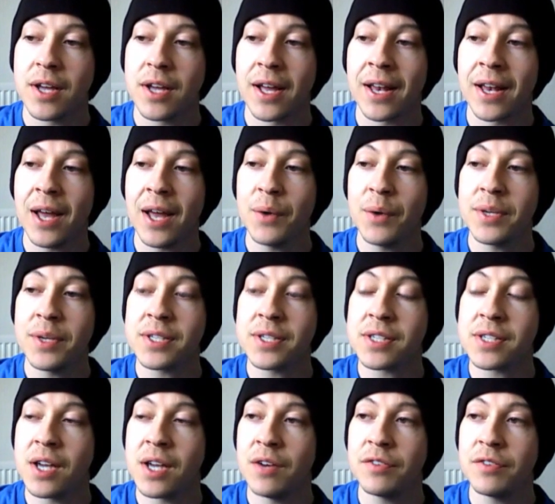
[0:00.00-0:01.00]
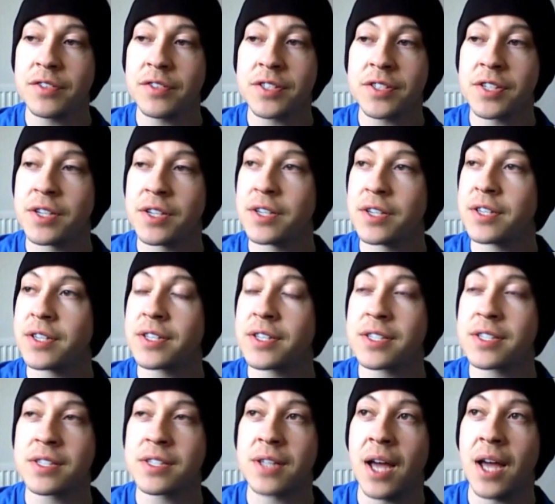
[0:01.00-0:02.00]
allow yourself to
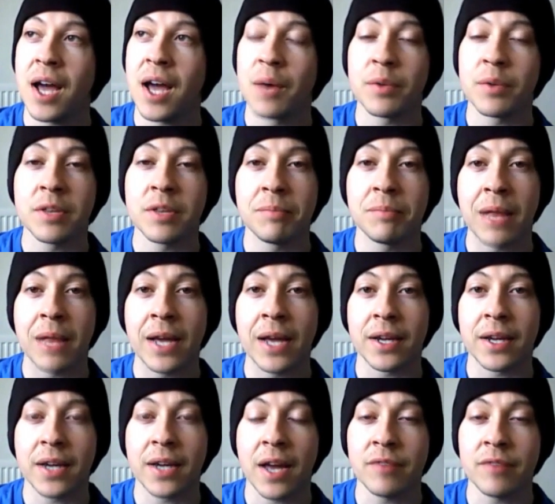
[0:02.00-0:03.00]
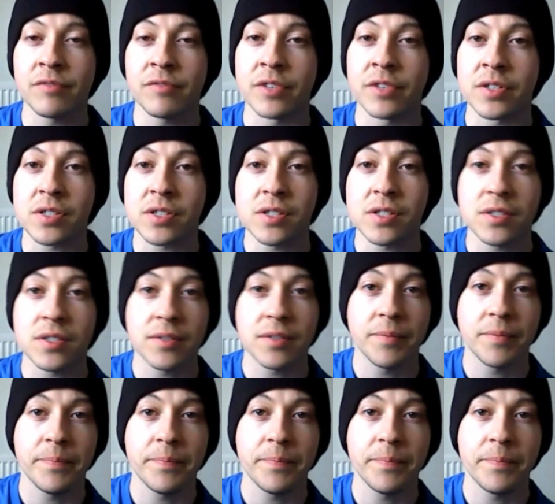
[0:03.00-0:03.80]
start with a blank canvas,